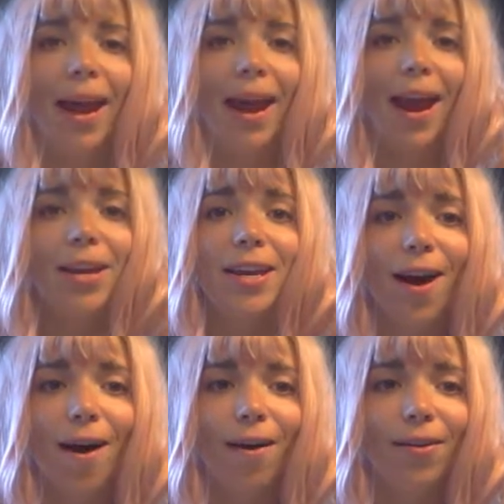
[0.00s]
Howdy,
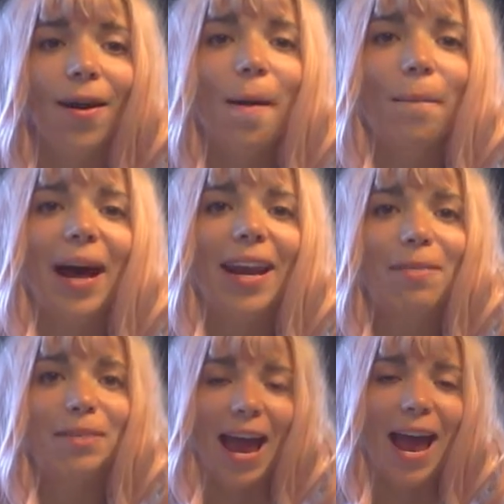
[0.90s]
y'all. My
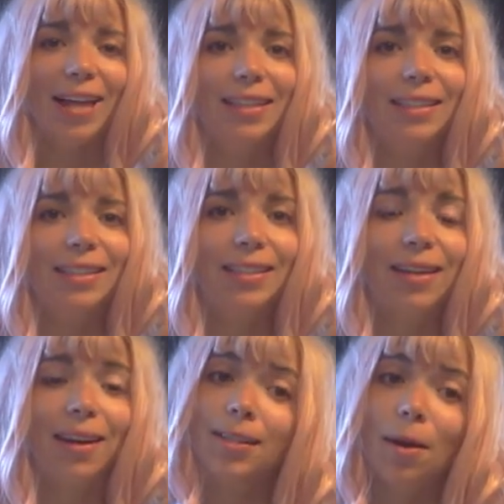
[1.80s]
name's Alice.
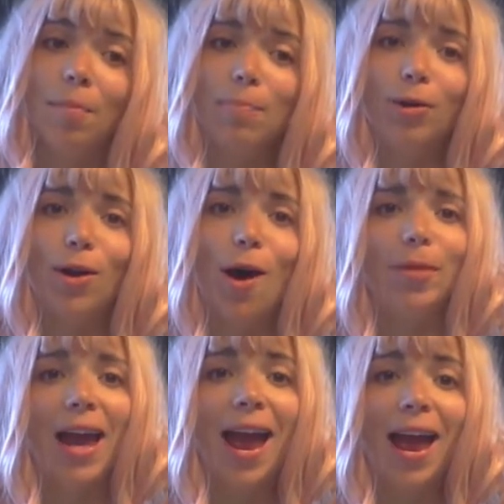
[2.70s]
Some people call
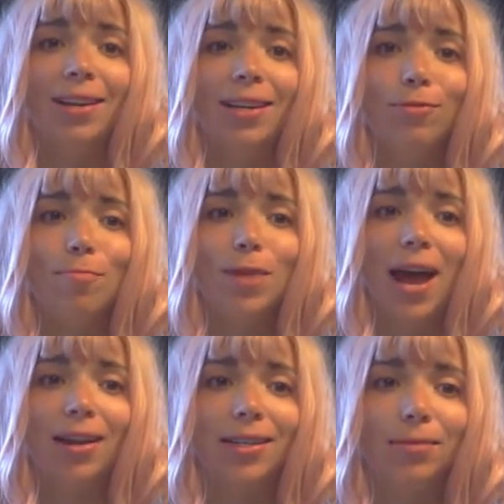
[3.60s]
me Alice from
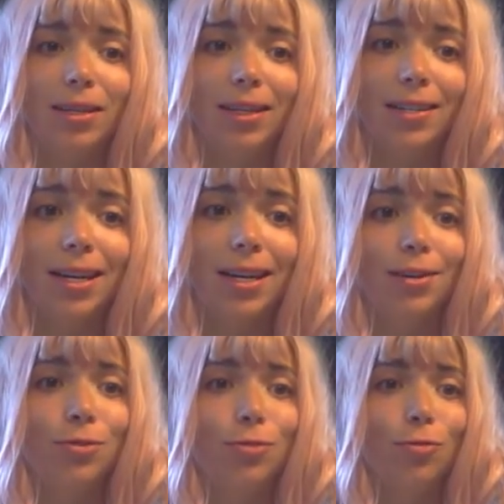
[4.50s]
Dallas because it
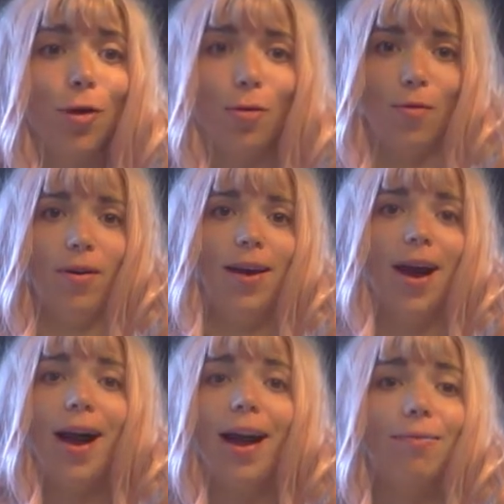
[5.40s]
is true.
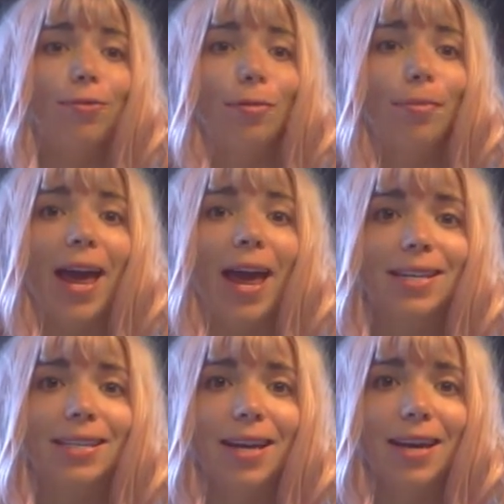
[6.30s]
I am from
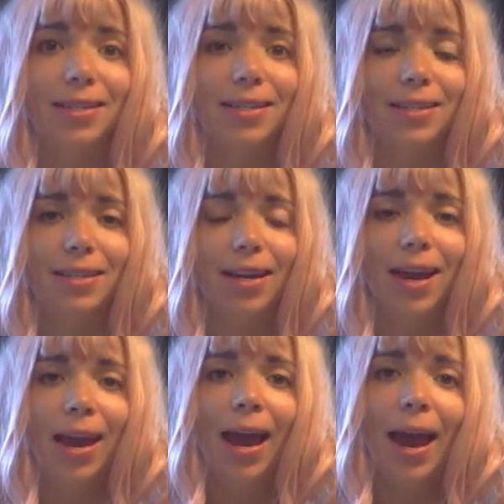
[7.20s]
Dallas, Texas.
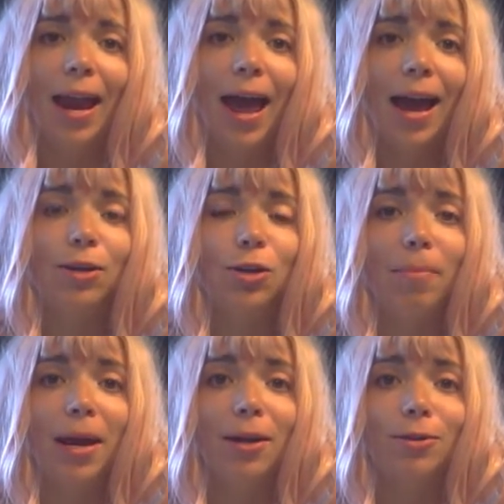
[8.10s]
And I actually
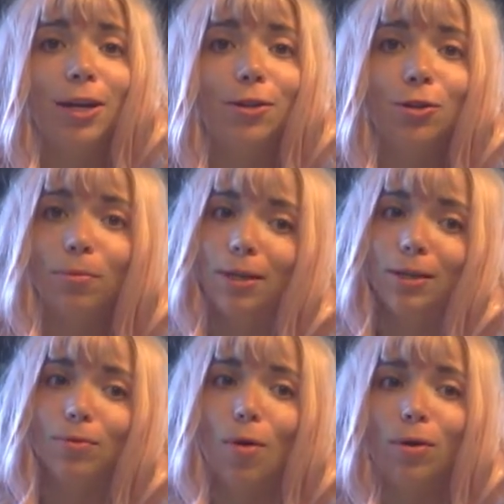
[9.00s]
met your teacher,
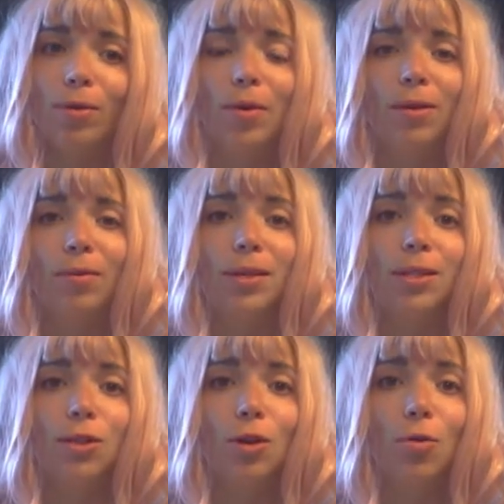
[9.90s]
Mrs. Waage, when we went
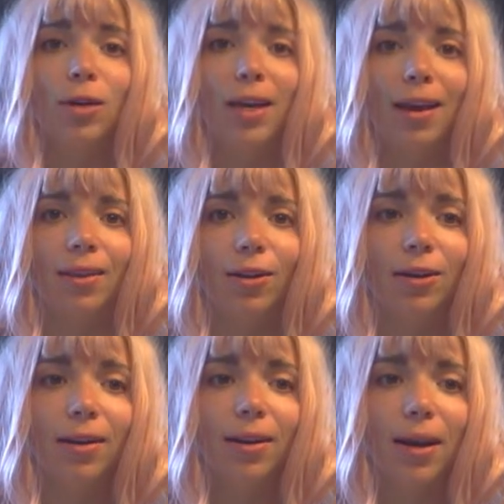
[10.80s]
to school
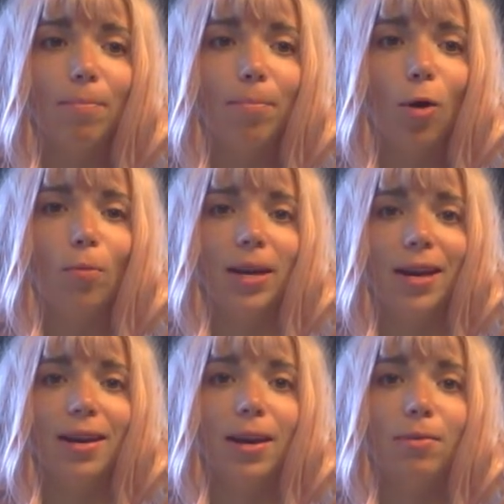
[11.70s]
together in Pullman
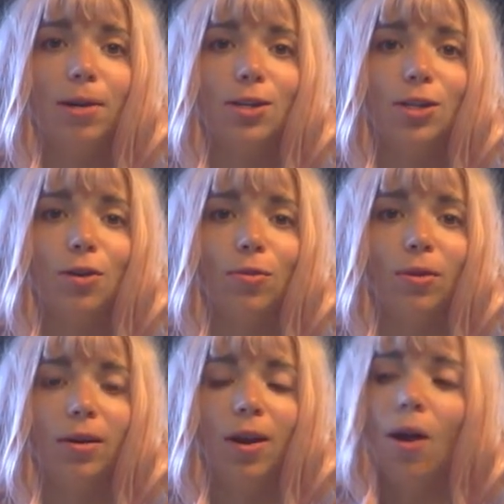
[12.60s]
at WSU.
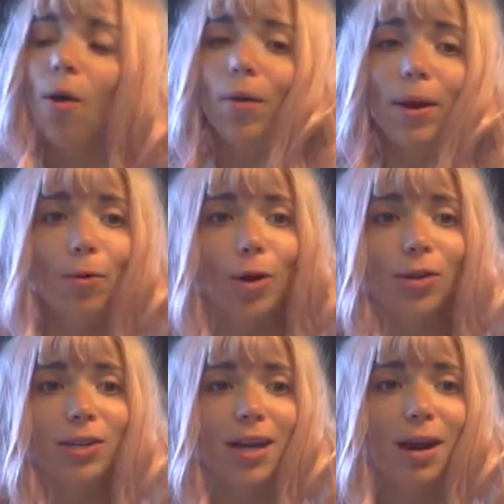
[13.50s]
We were in
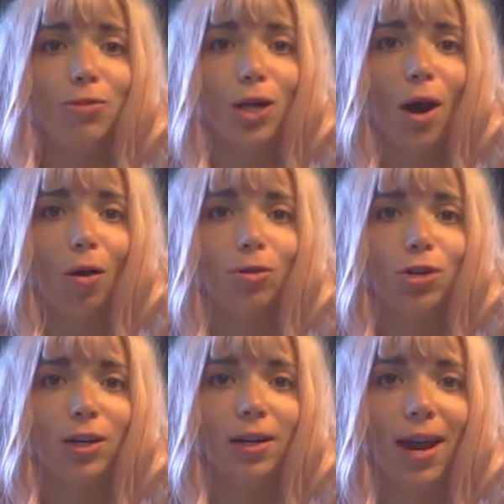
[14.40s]
the same
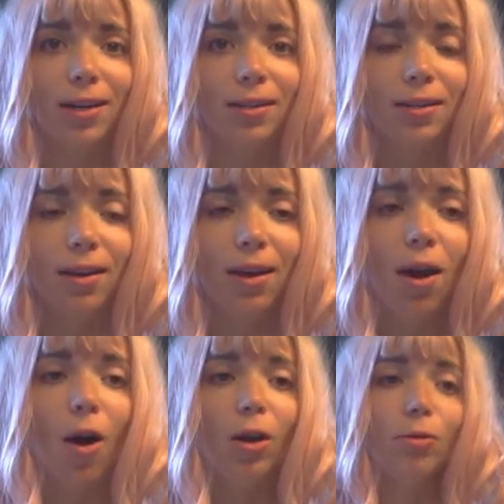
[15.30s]
geology class.
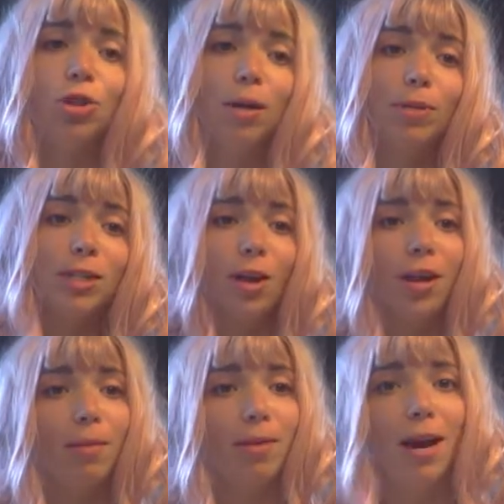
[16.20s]
Although she was
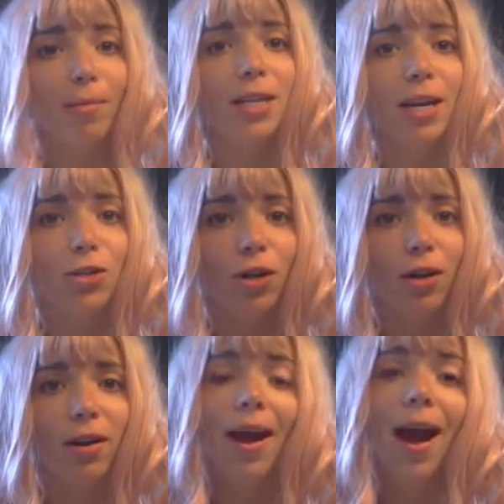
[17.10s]
studying to become a
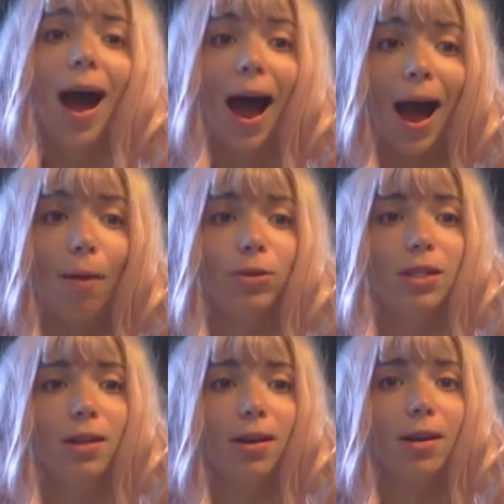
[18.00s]
teacher, I was
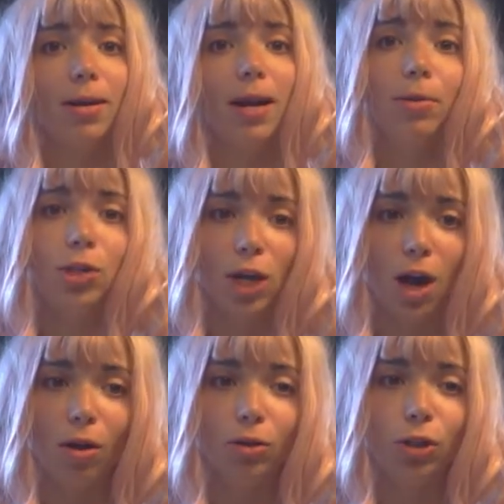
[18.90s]
studying to become a
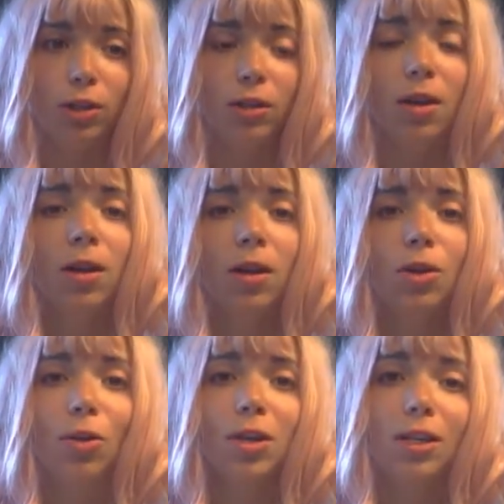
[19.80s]
geologist.
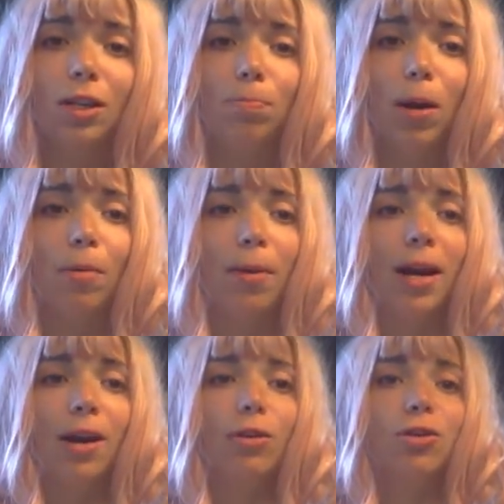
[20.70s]
So this experiment
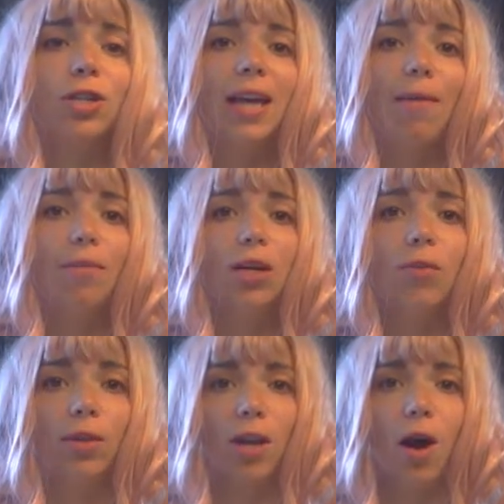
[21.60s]
here that she's having me do
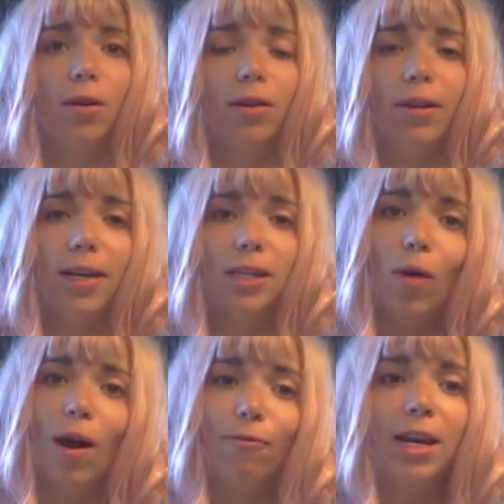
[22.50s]
with y'all is
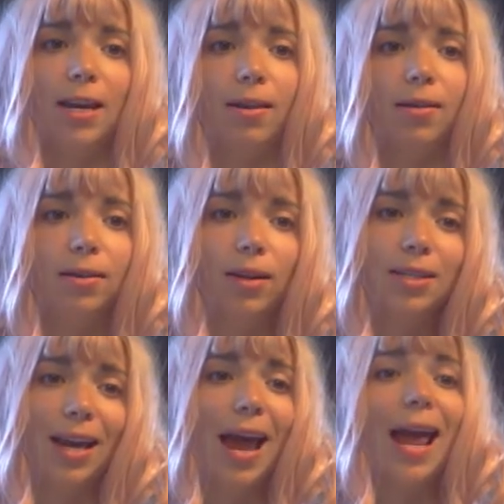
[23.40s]
quite fitting because
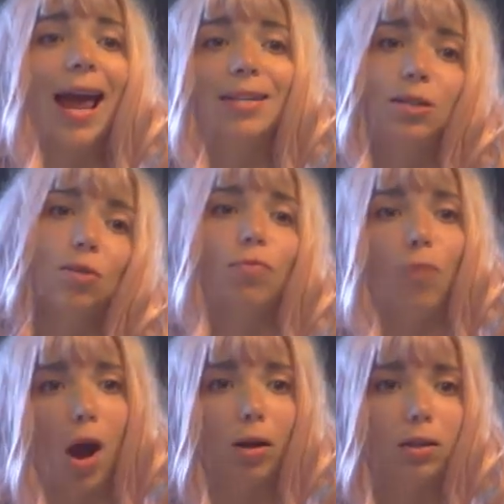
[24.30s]
it kind of has to do with
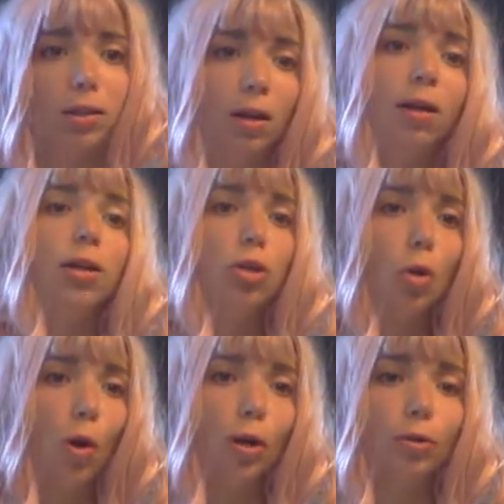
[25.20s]
rocks,
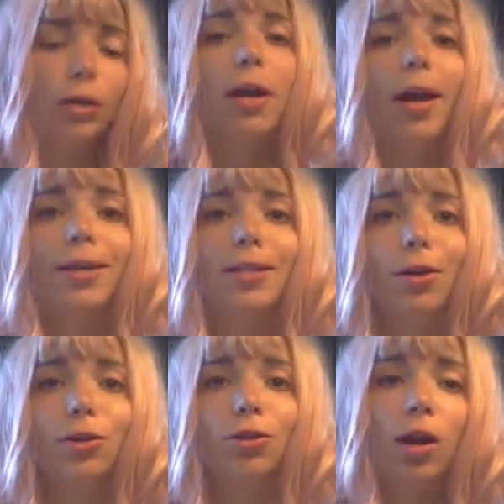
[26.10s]
soils, and
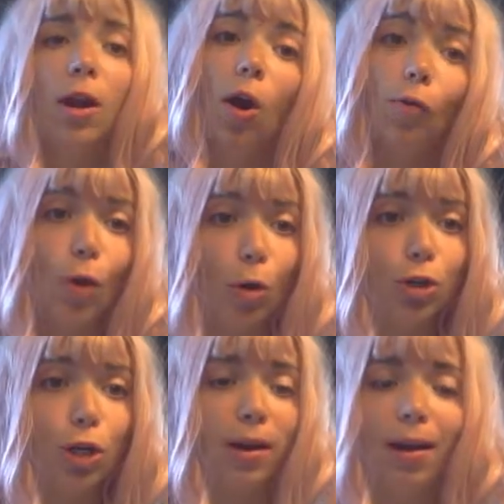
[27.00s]
such,
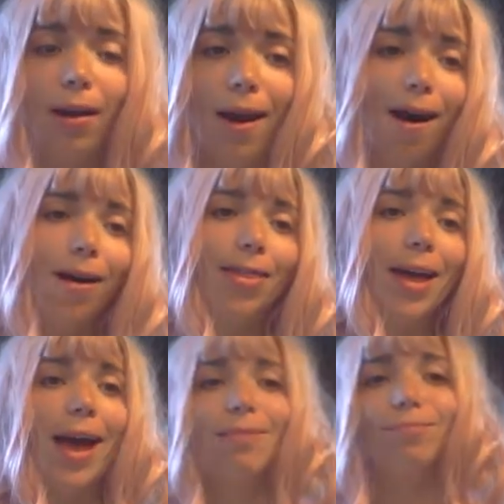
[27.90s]
erosion, all
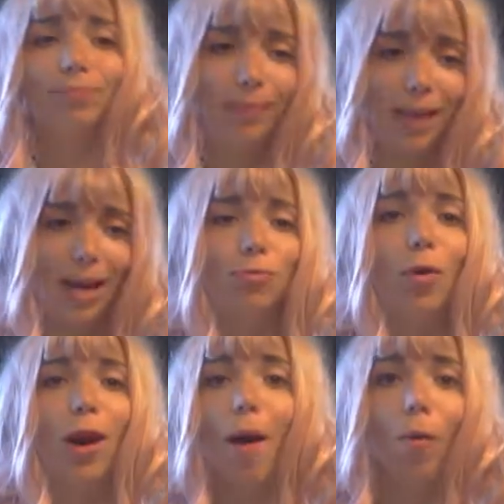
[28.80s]
that. That is
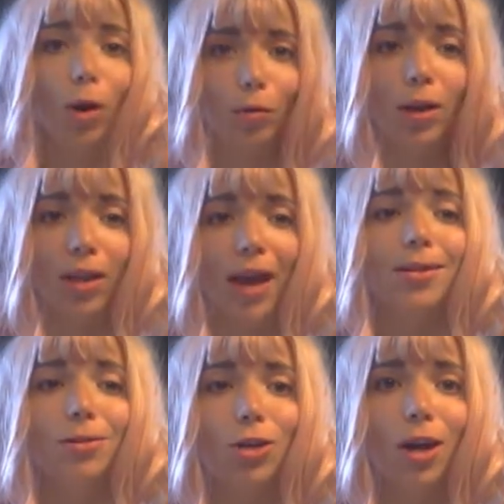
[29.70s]
what I work with
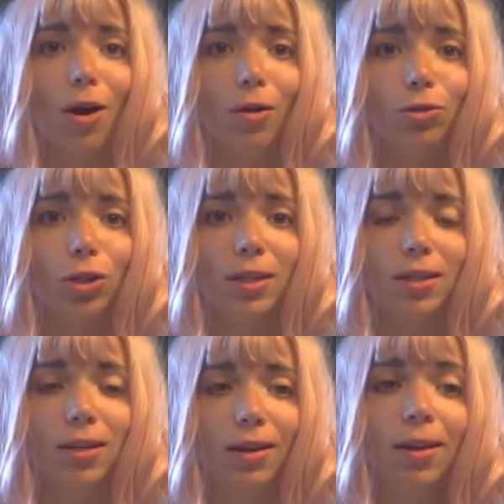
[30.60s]
as a
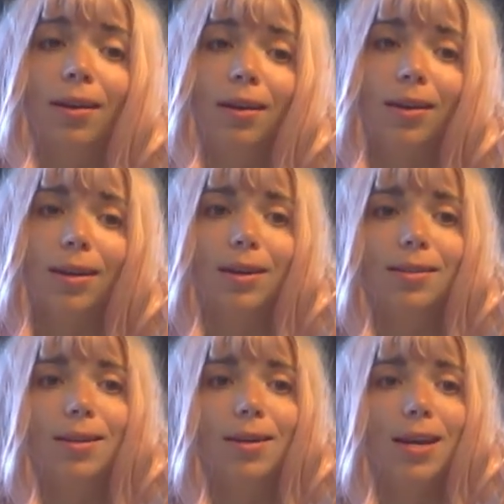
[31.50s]
geologist.
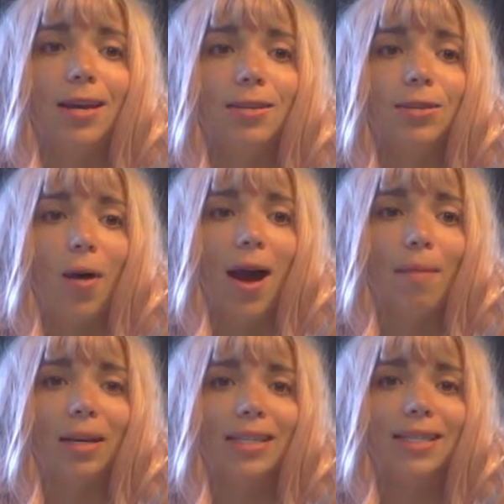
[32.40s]
Yes, indeed. So
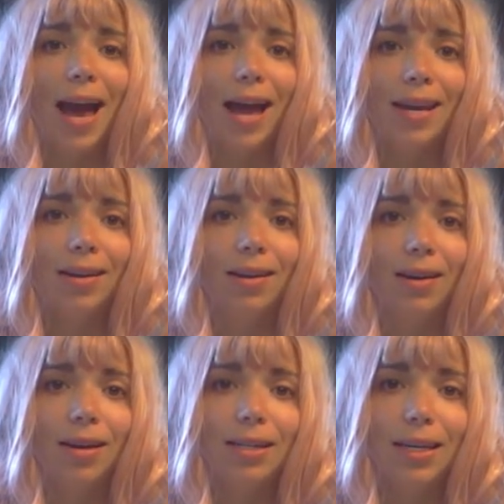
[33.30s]
I'm excited
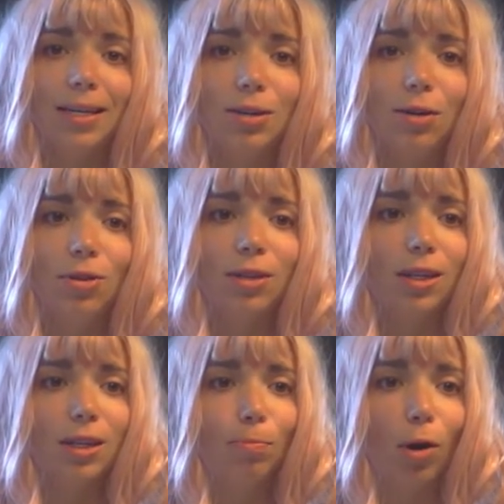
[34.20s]
to get to do this
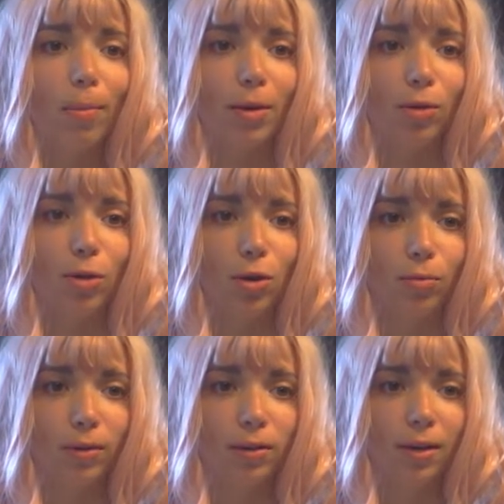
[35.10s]
experiment with you.